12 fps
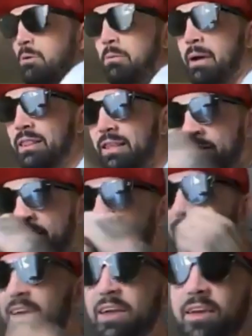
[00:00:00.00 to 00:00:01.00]
with my left
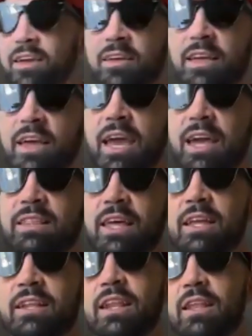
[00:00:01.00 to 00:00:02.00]
hand. Oh my god. And
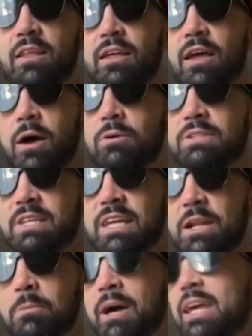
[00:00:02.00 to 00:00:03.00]
then I went to
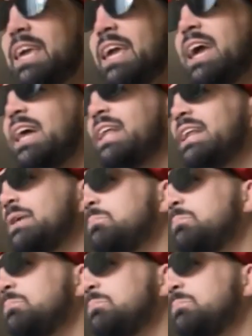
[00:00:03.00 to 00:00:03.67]
hit him again and